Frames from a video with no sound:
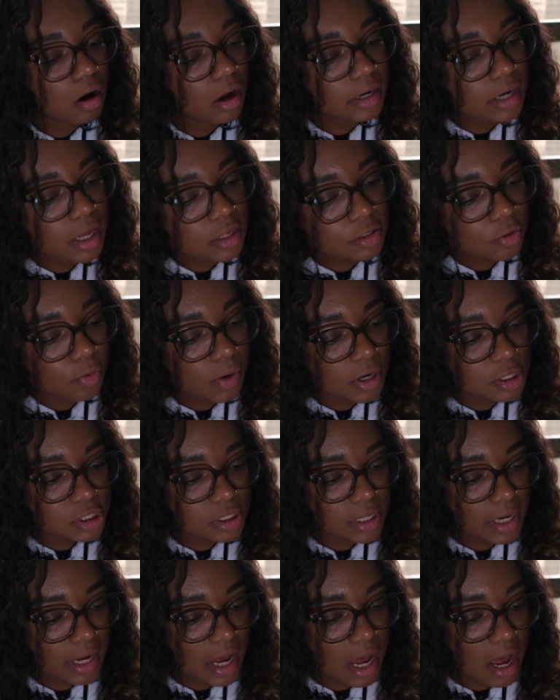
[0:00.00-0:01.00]
Another
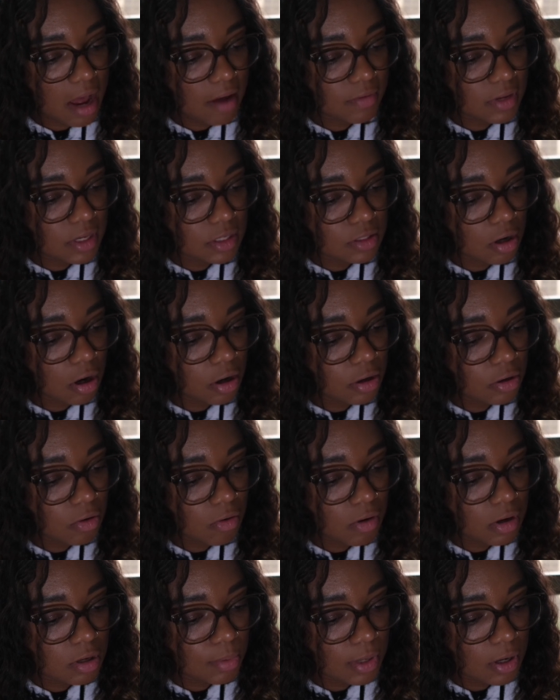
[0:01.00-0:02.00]
question that I have is, are you
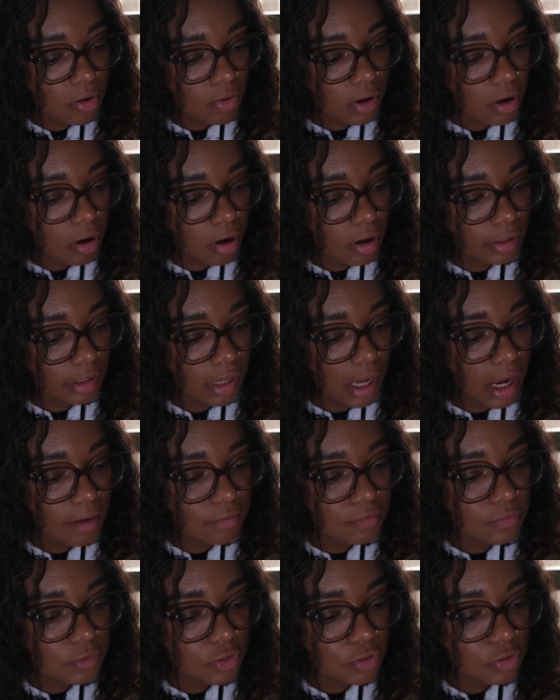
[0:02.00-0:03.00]
going to be going on
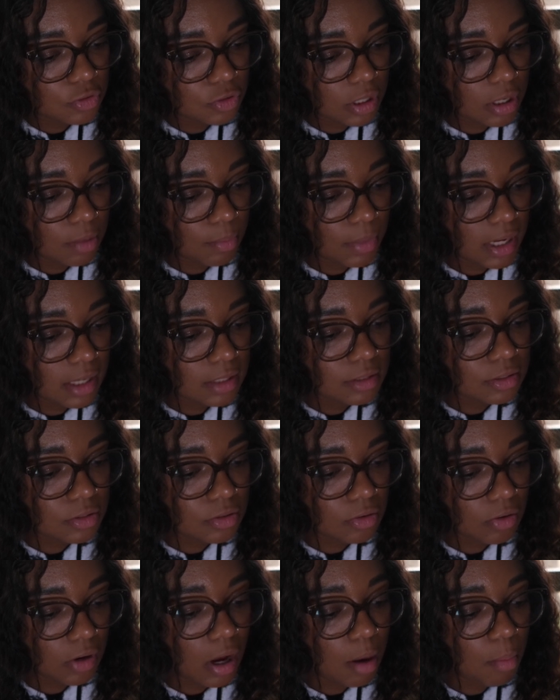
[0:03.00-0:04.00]
live stream
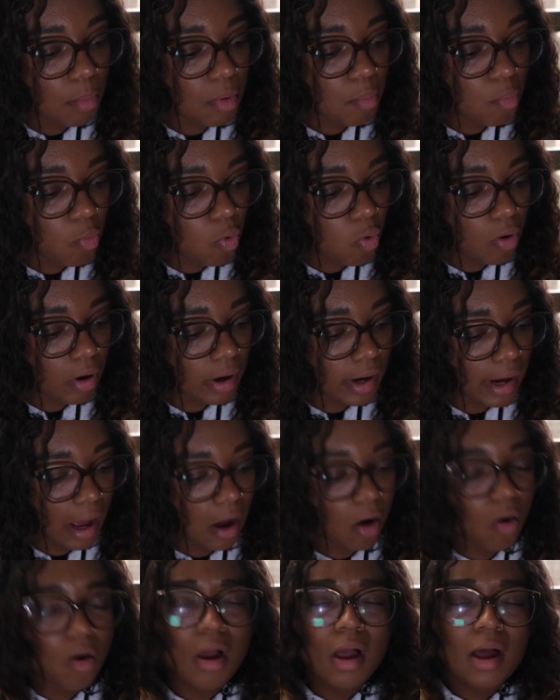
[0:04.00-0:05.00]
Instagram more
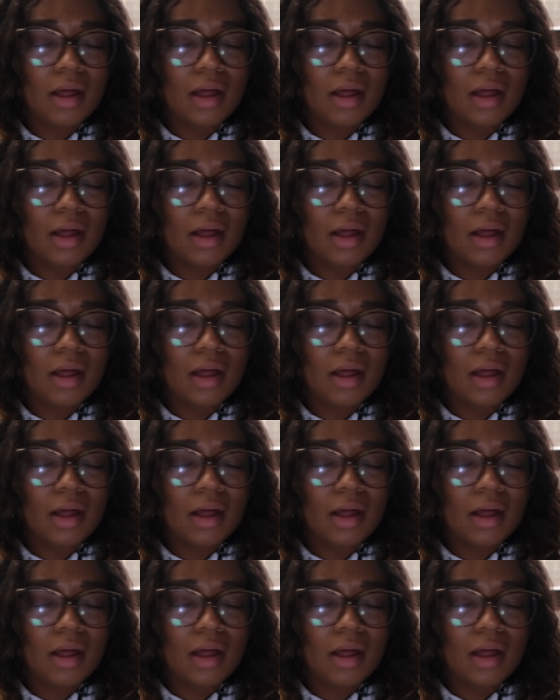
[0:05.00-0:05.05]
now?